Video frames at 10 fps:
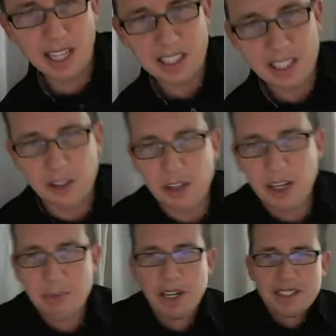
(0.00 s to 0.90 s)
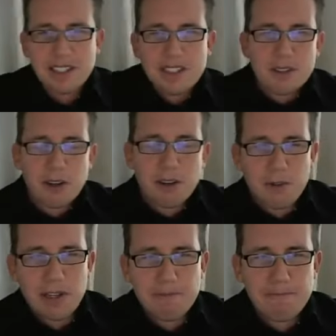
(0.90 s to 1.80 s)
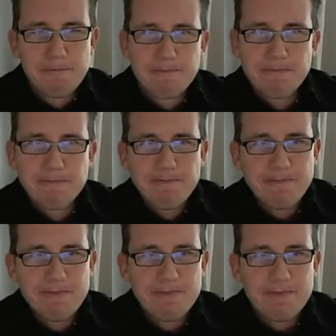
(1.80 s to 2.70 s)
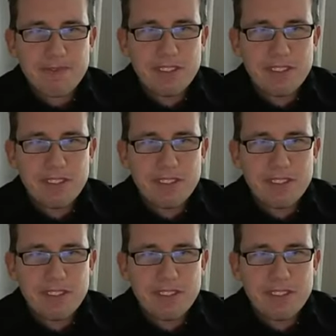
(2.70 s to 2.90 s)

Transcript: I like to hear your thought process, so go for it. Okay,